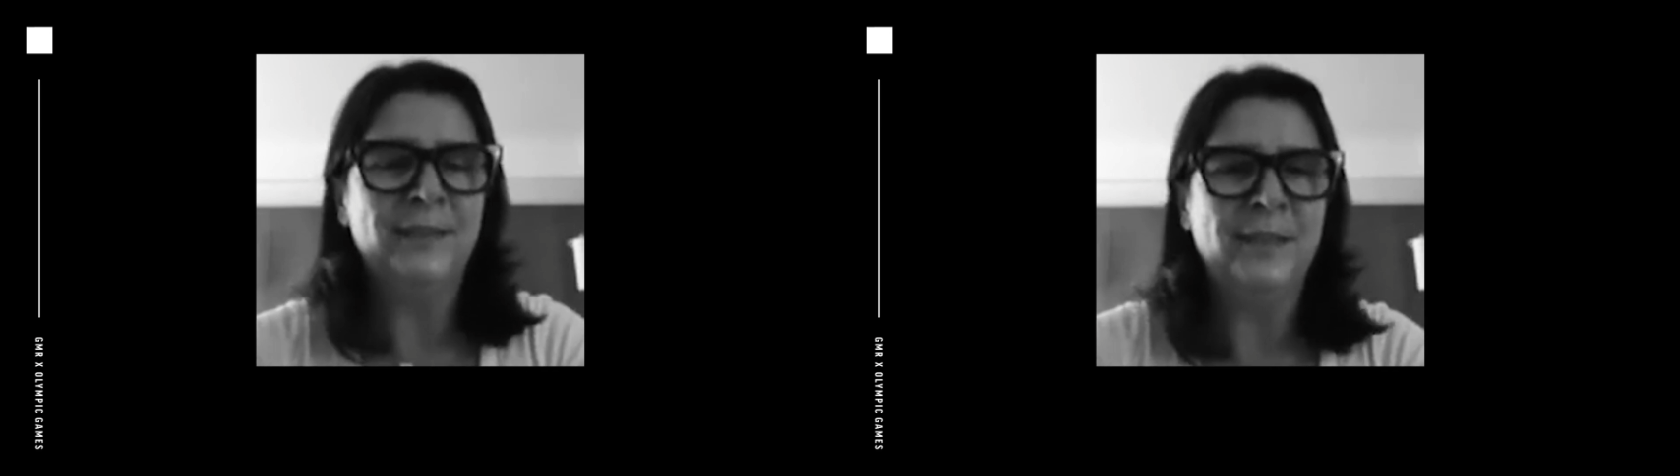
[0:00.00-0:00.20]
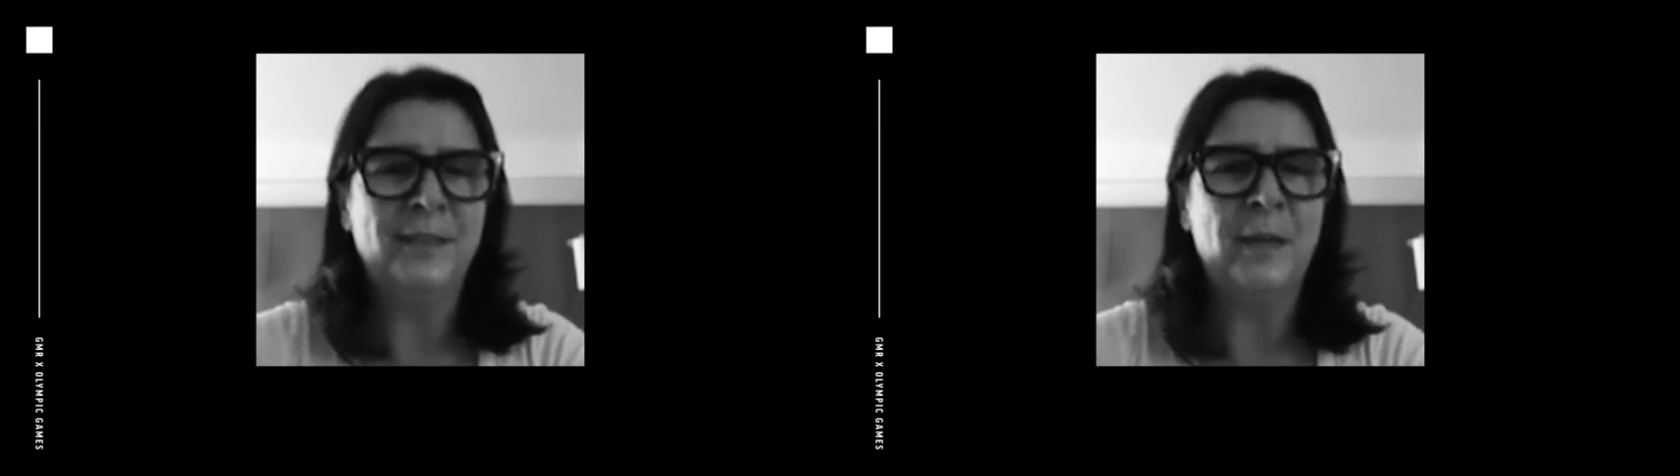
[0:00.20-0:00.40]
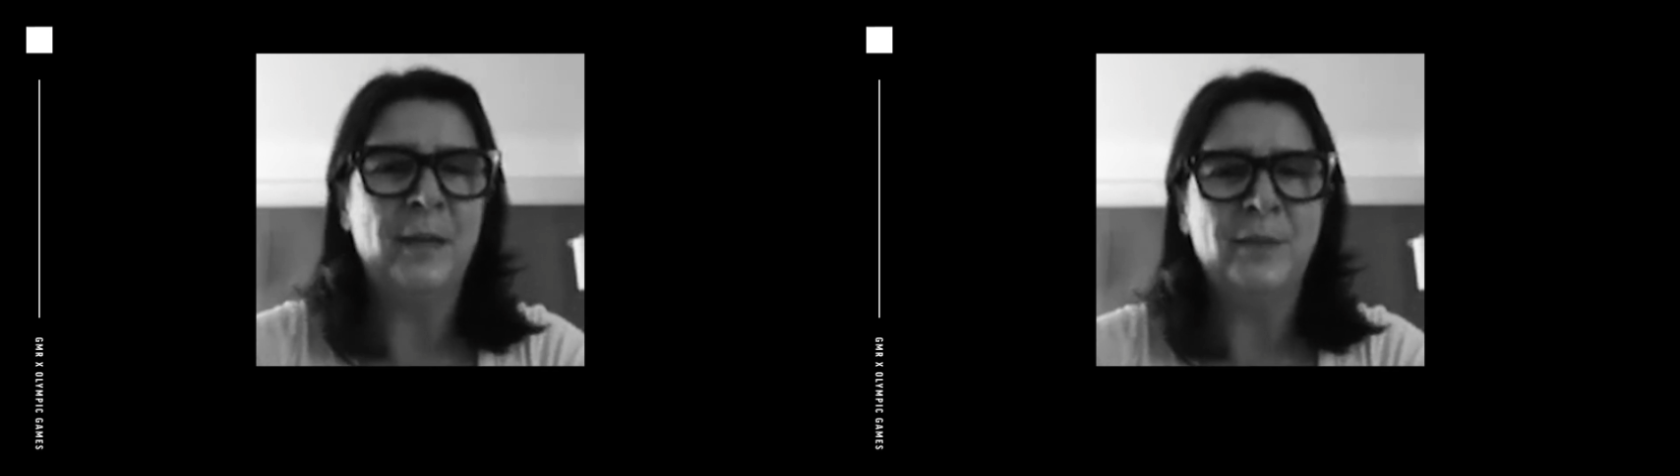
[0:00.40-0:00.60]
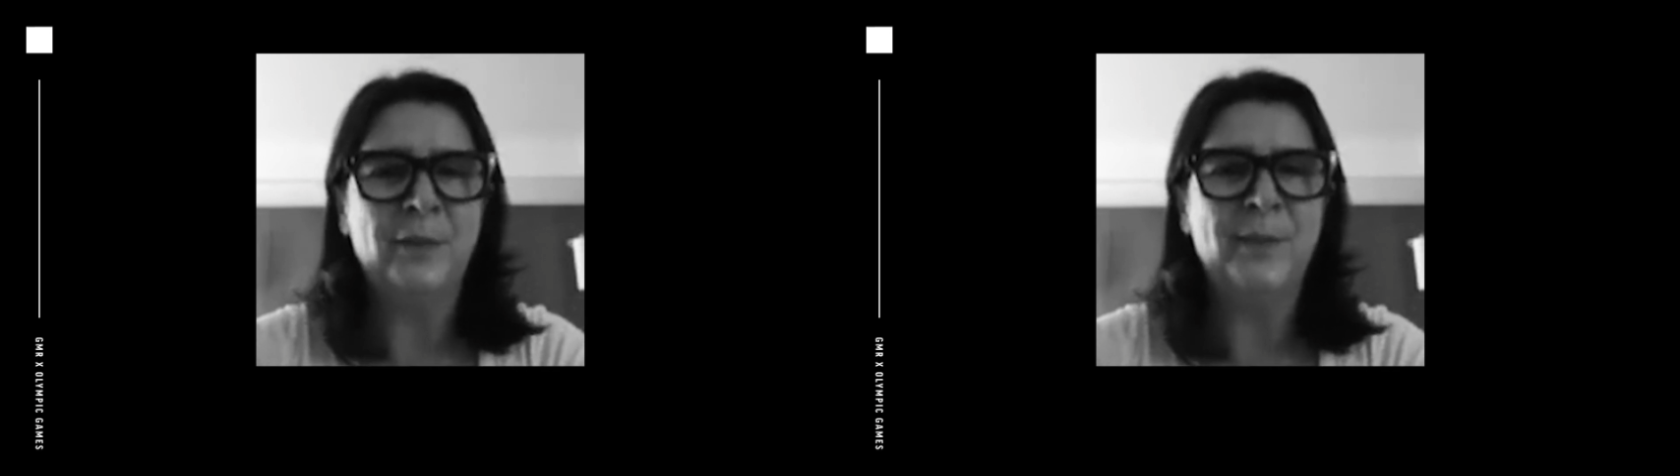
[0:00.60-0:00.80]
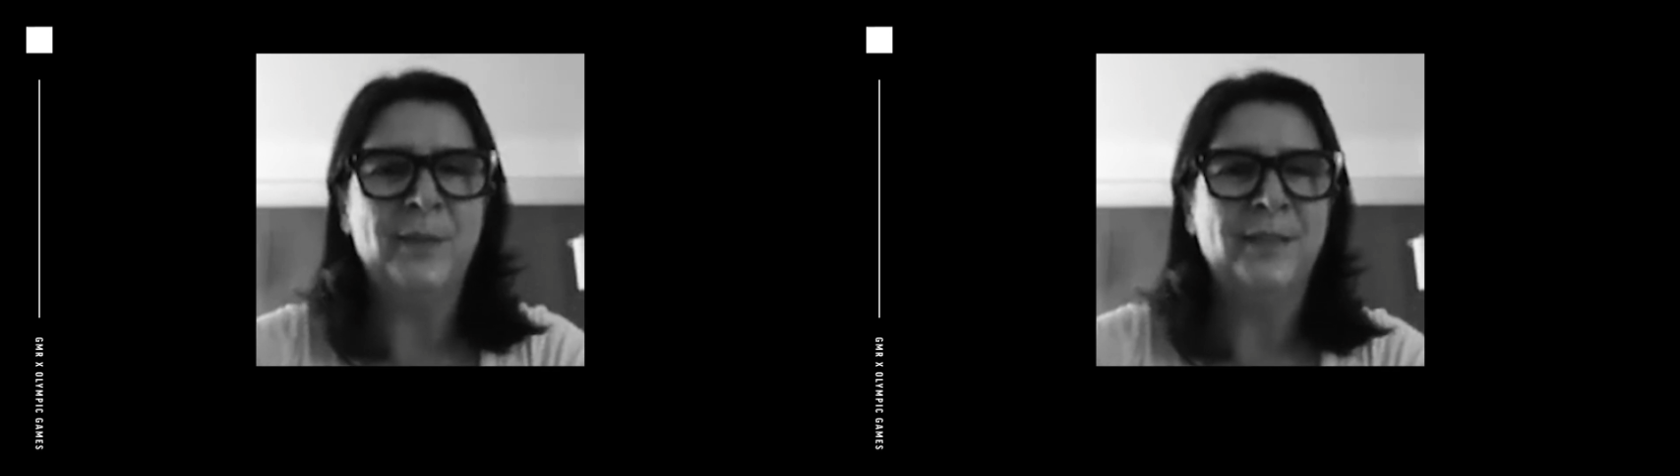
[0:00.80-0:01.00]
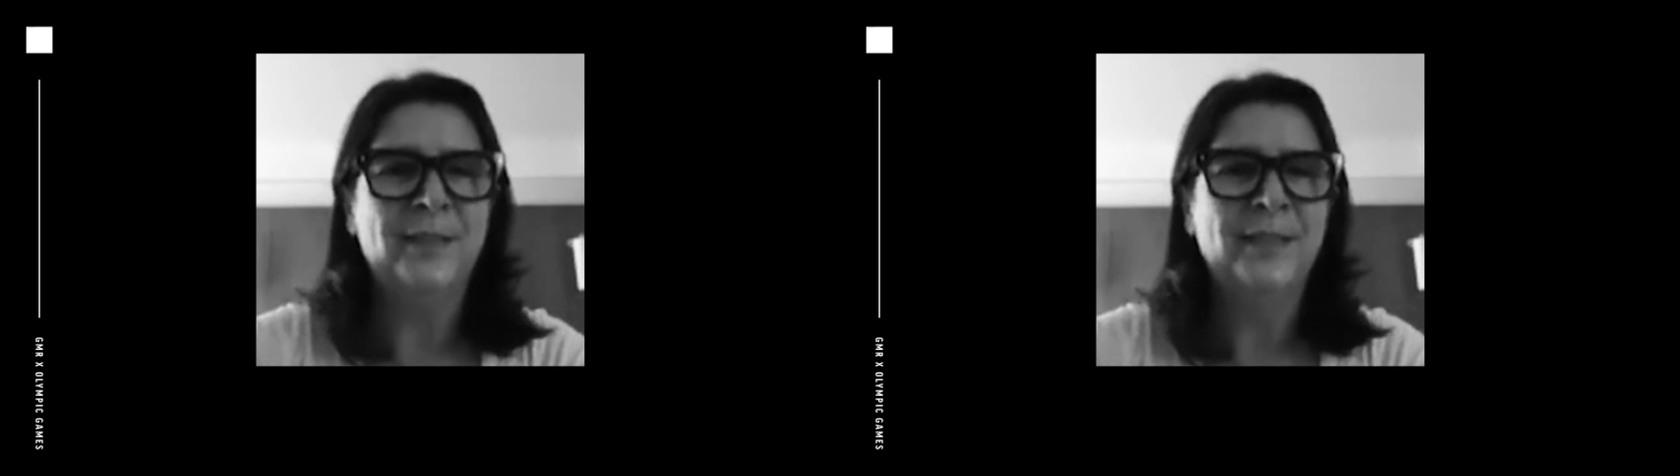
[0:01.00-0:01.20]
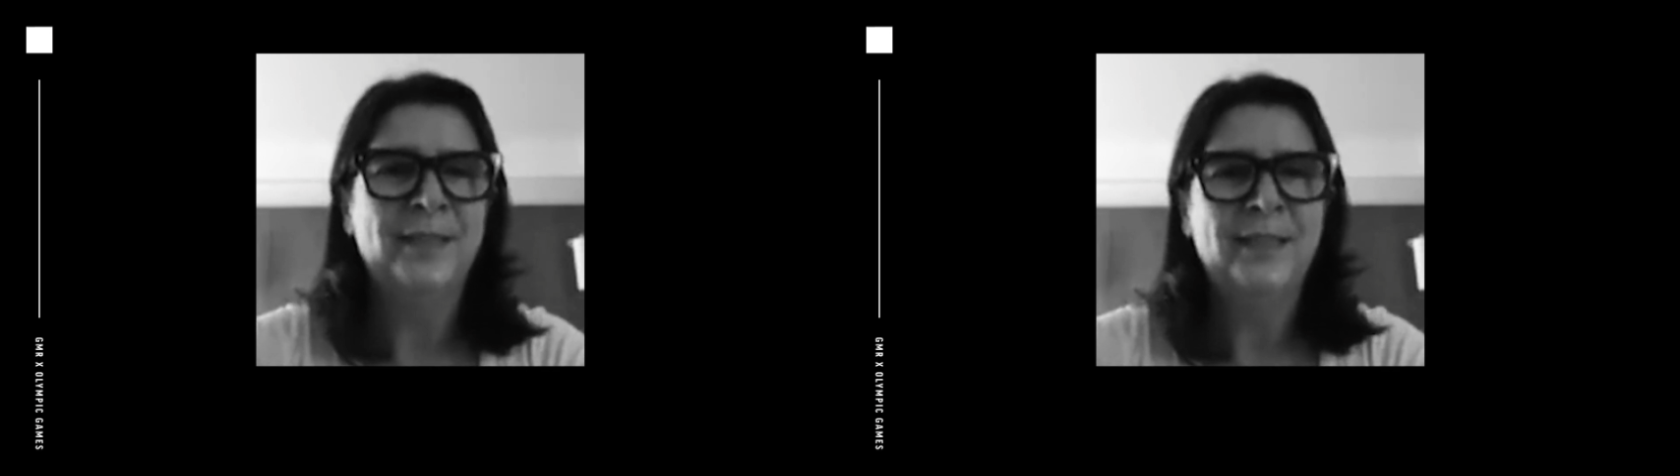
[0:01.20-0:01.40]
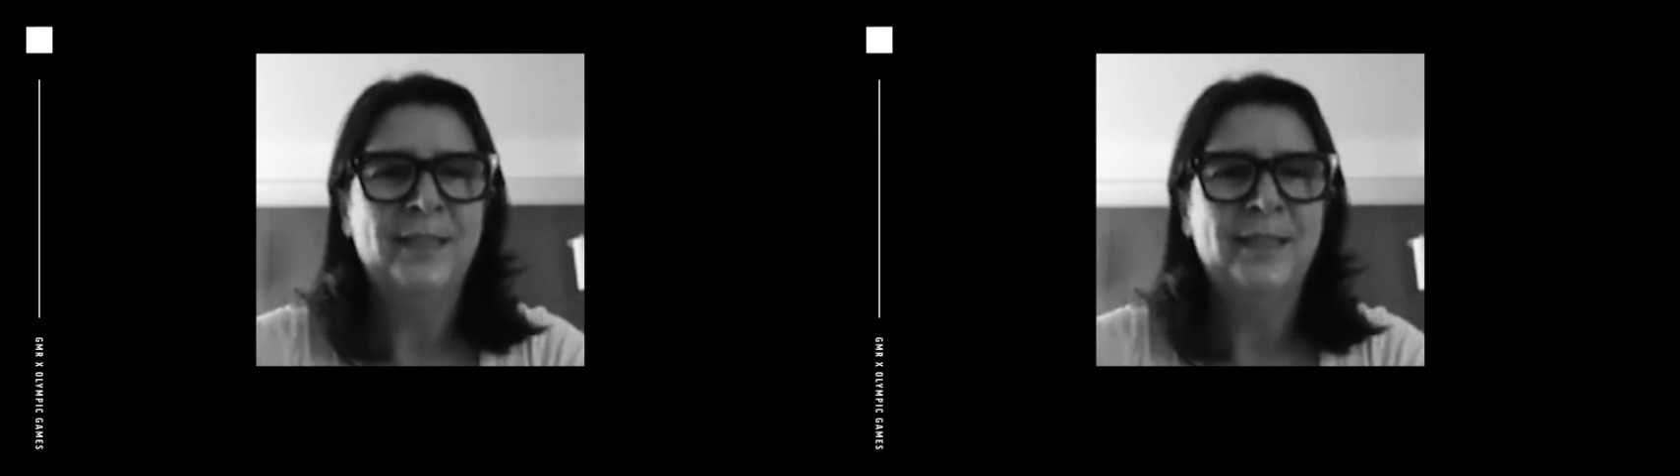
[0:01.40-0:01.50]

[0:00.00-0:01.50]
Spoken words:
and the accomplishment